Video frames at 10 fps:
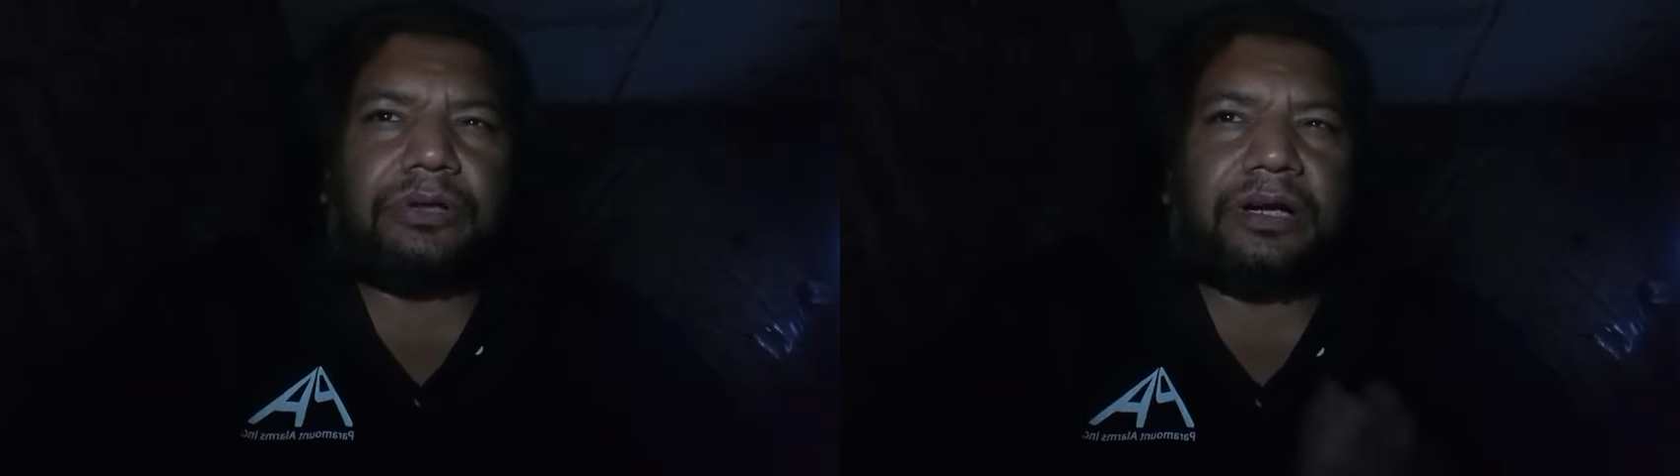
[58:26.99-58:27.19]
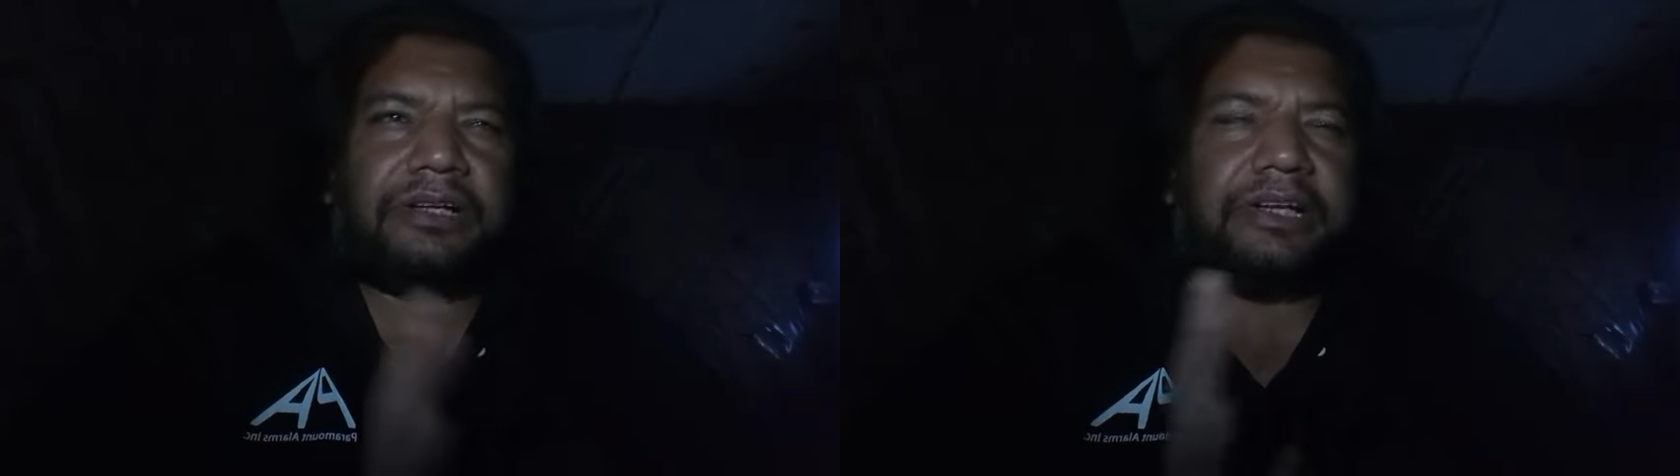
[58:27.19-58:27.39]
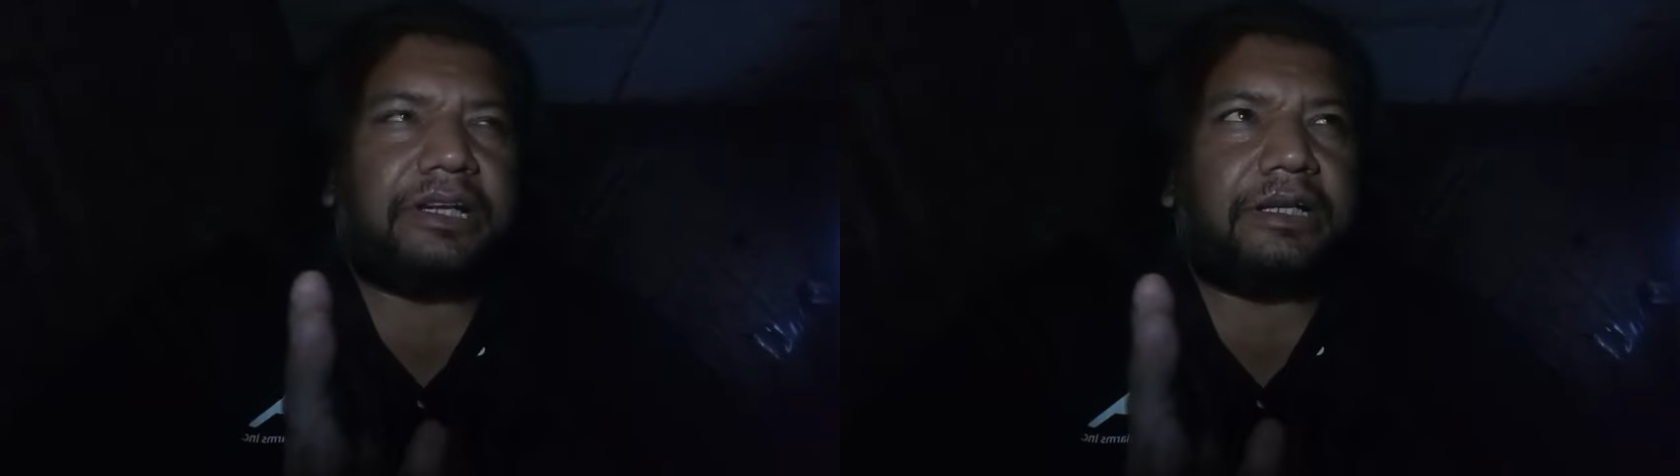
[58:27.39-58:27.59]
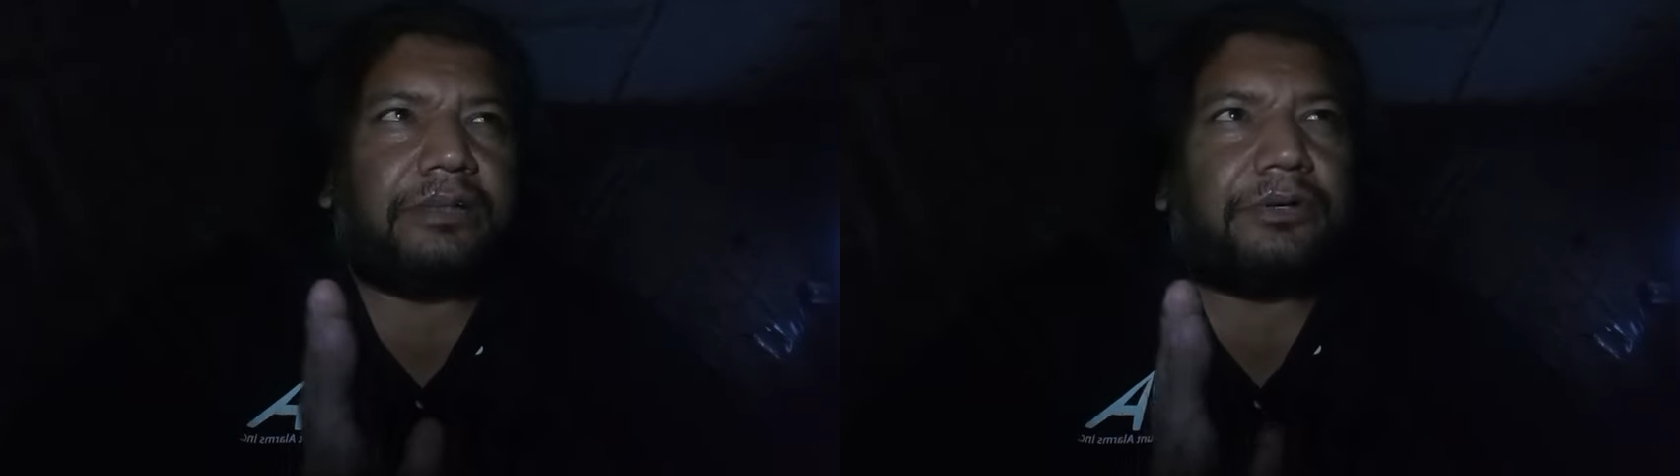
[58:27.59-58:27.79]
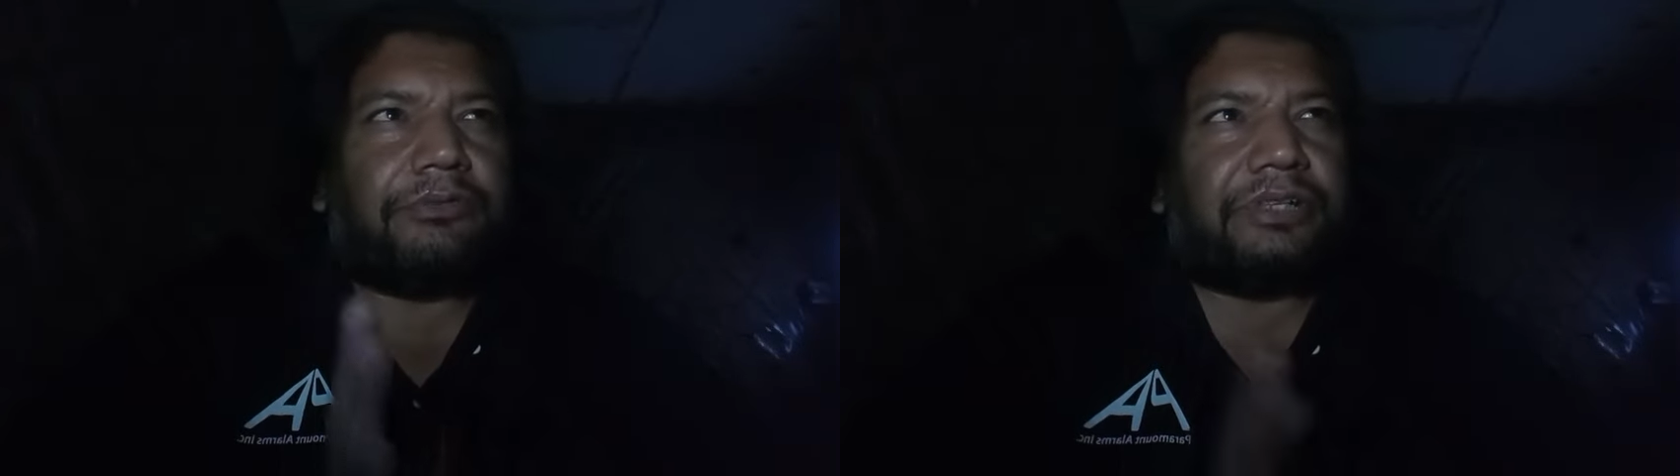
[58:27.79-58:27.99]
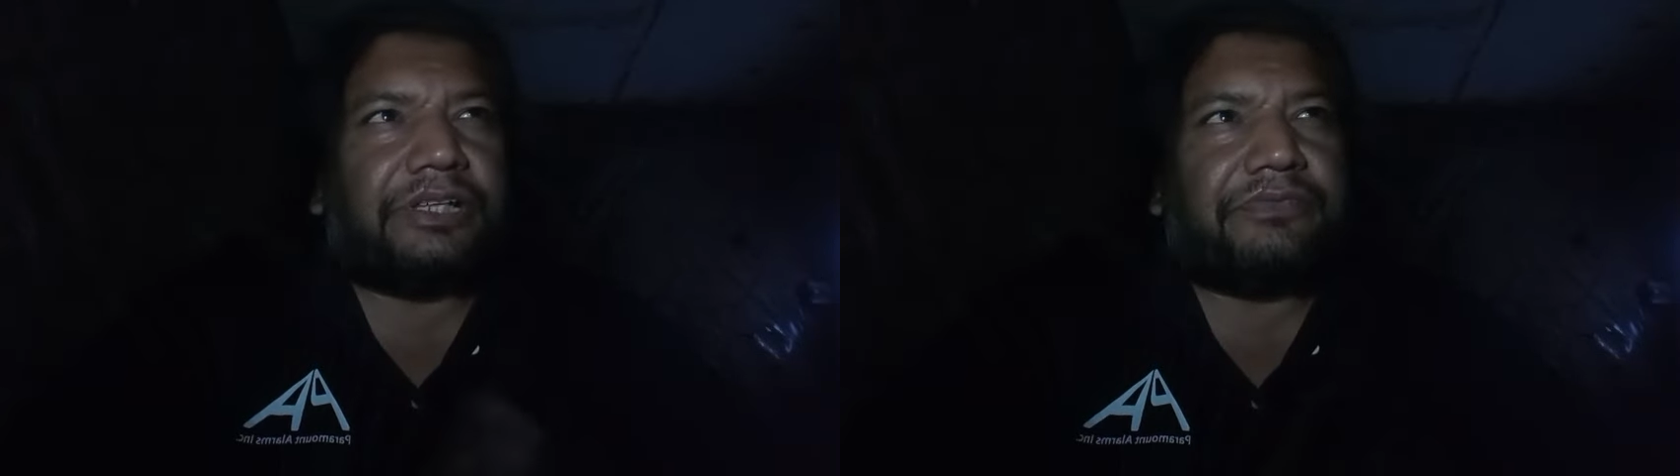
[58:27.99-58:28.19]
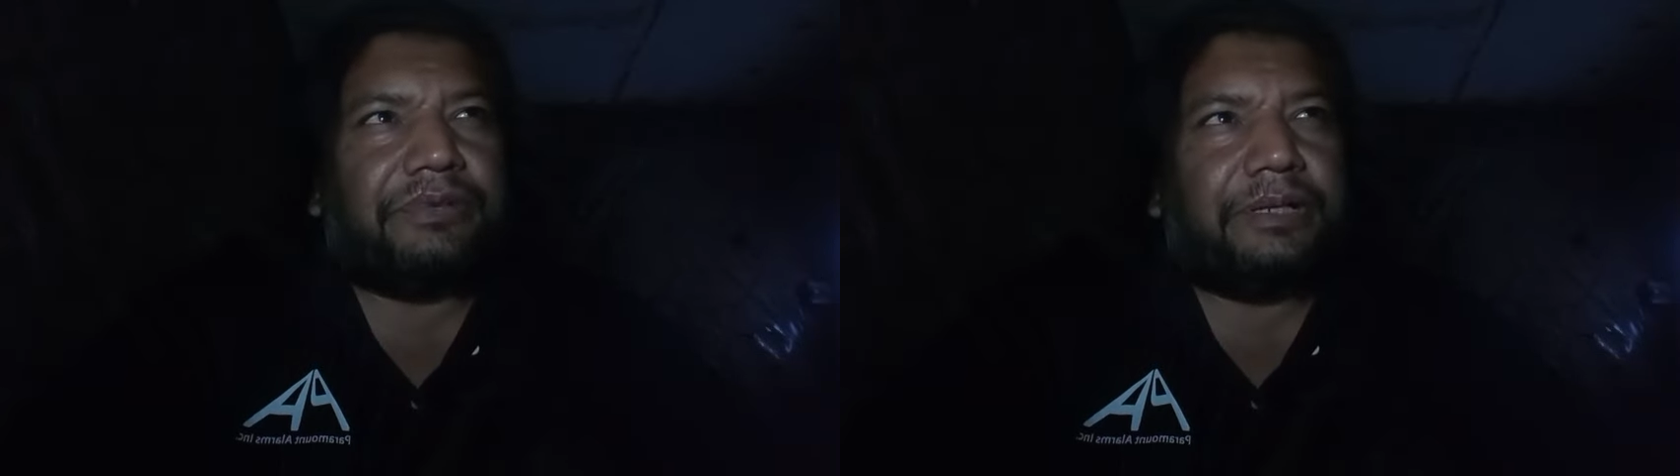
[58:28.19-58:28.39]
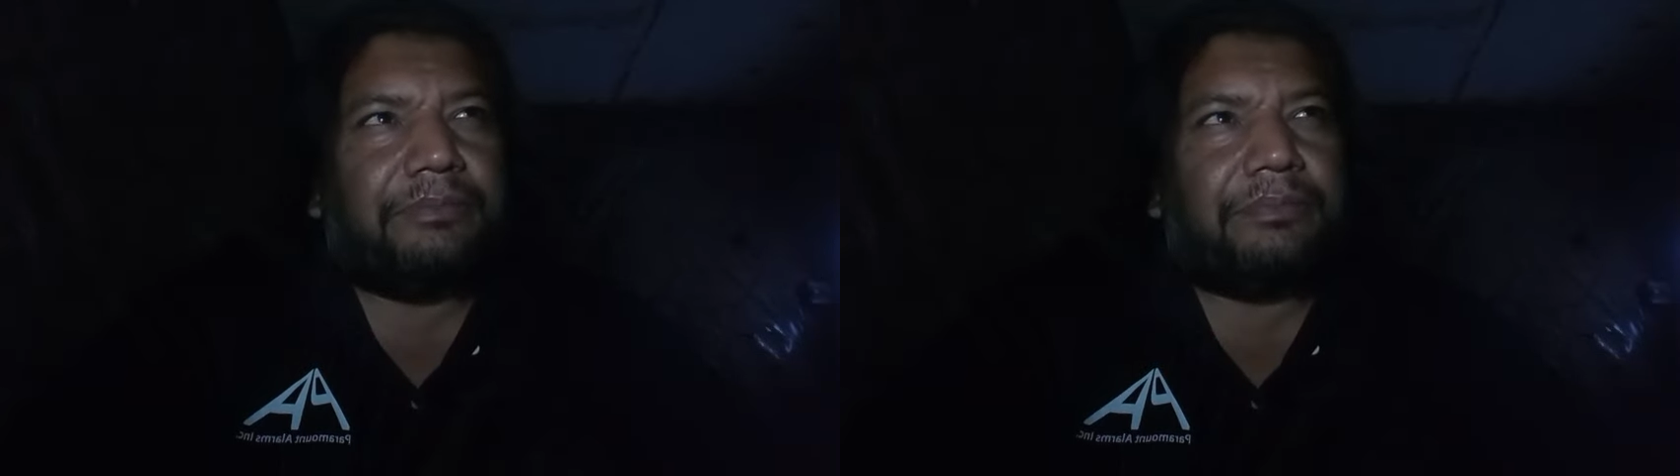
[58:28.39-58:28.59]
article about this
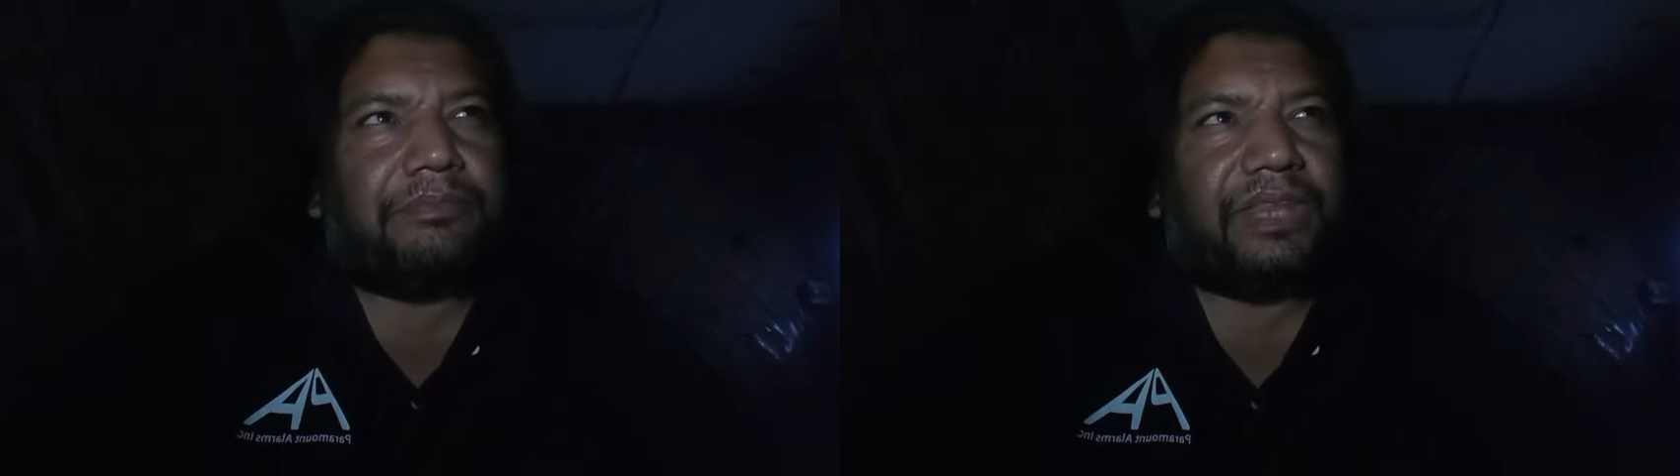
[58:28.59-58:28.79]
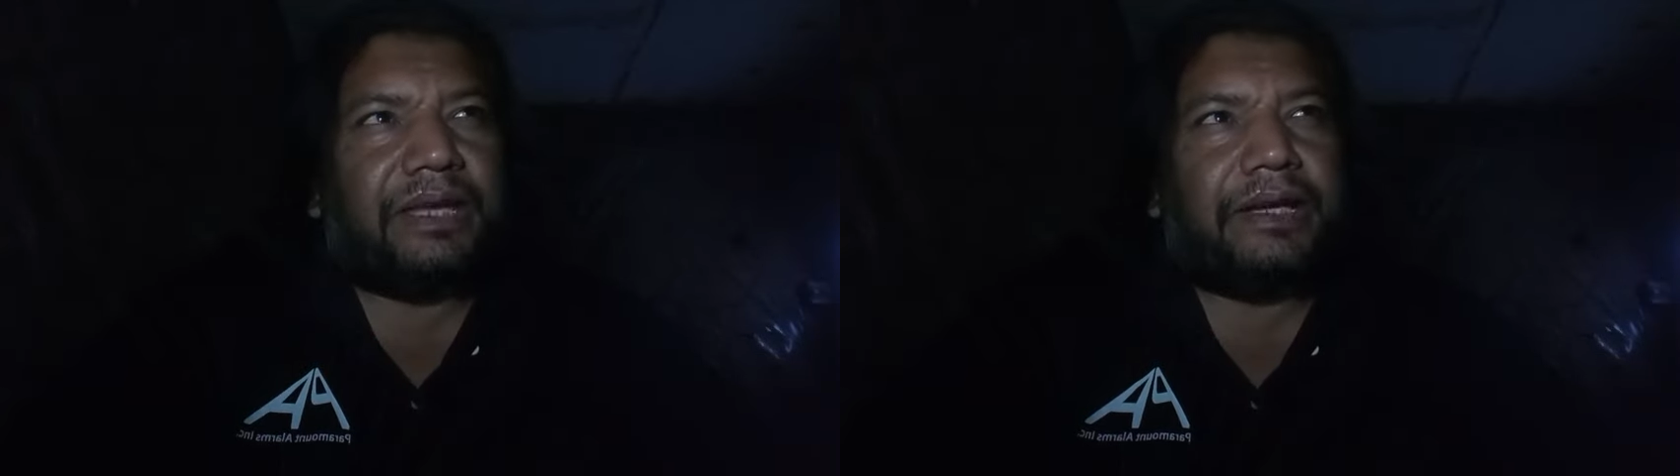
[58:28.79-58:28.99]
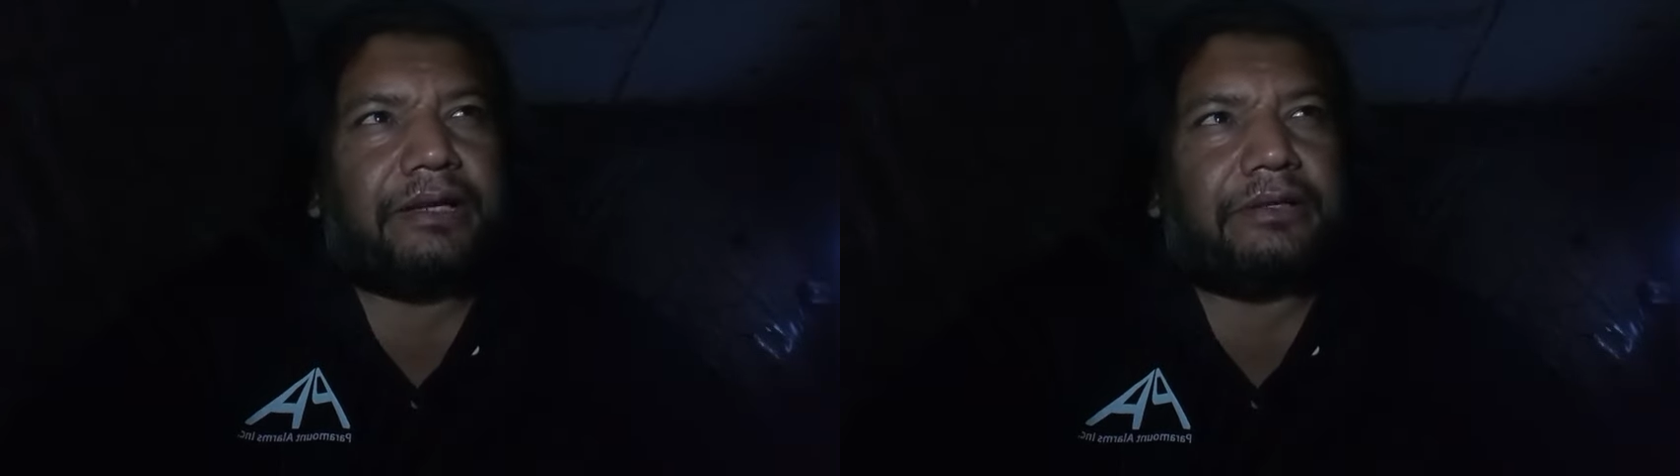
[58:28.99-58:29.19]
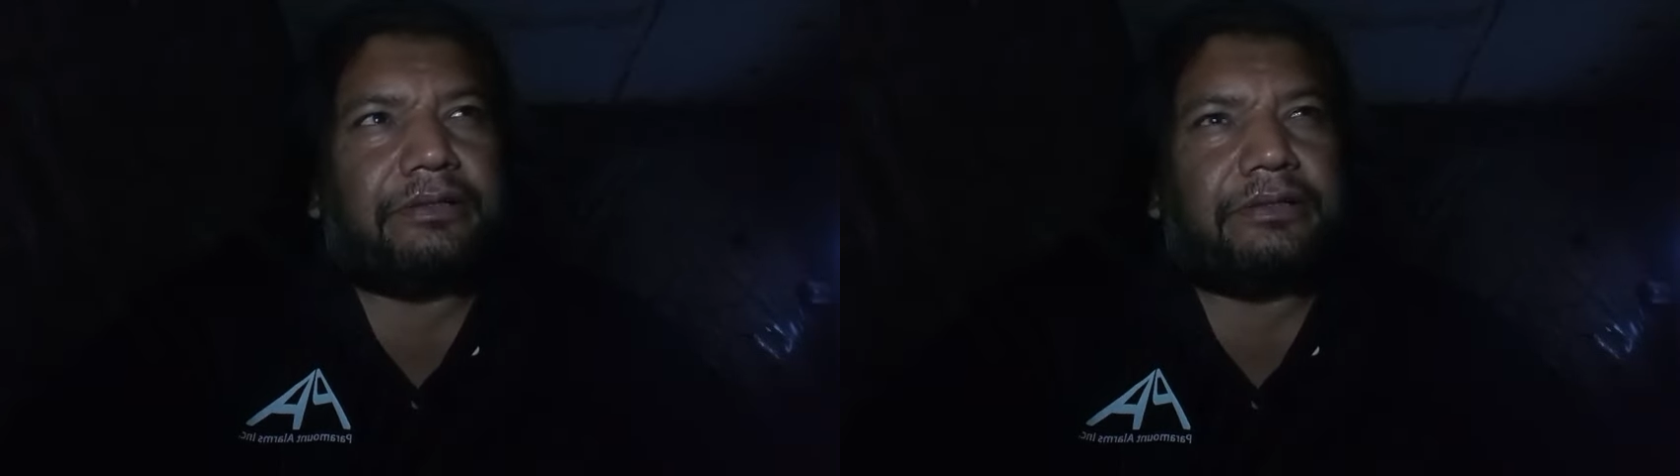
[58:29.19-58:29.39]
film, and